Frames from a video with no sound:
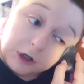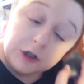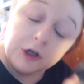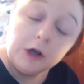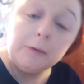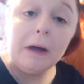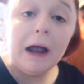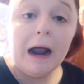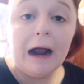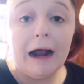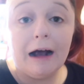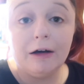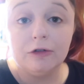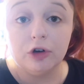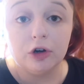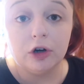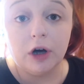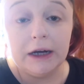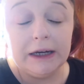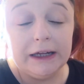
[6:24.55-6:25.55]
no matter how
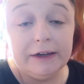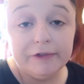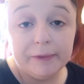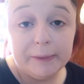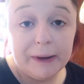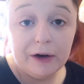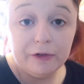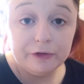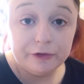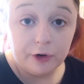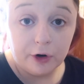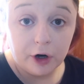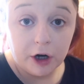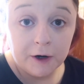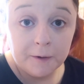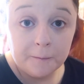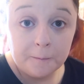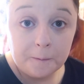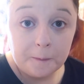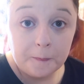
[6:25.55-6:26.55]
long I leave him out for,
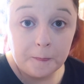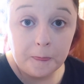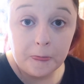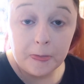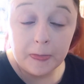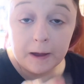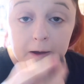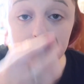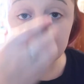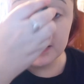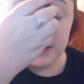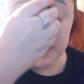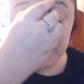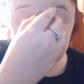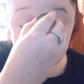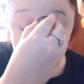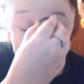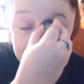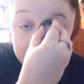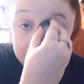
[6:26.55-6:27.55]

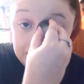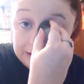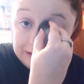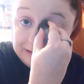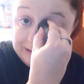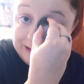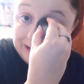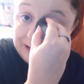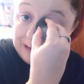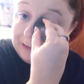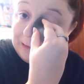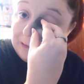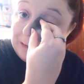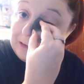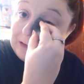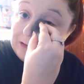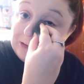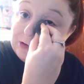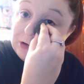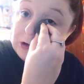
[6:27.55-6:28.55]
he still
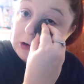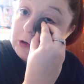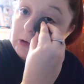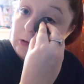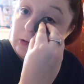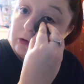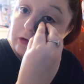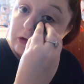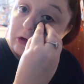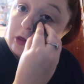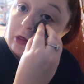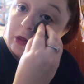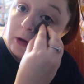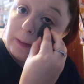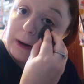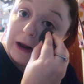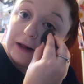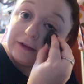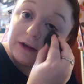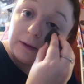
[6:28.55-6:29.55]
chews the
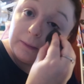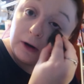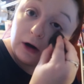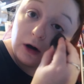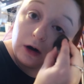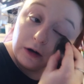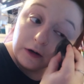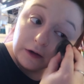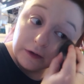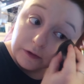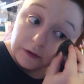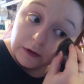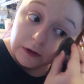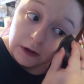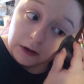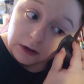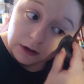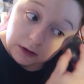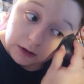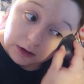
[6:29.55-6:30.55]
bloody bars.
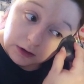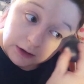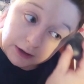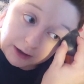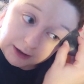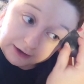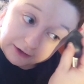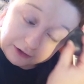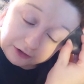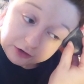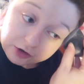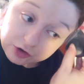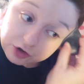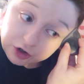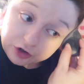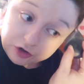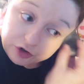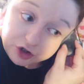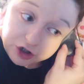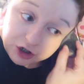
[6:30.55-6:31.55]
And he doesn't
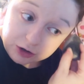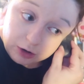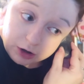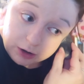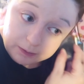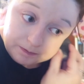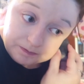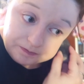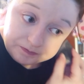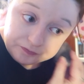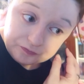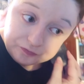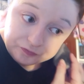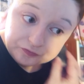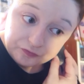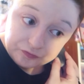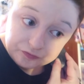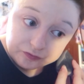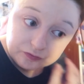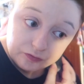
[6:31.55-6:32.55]
just chew them,
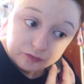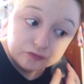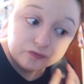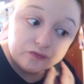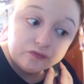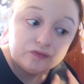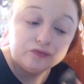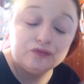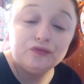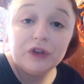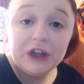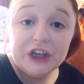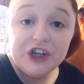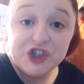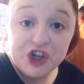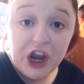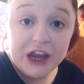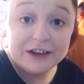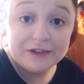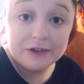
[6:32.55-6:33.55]
he
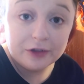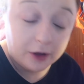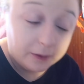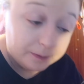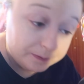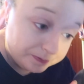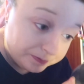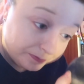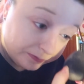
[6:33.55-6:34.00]
shakes them.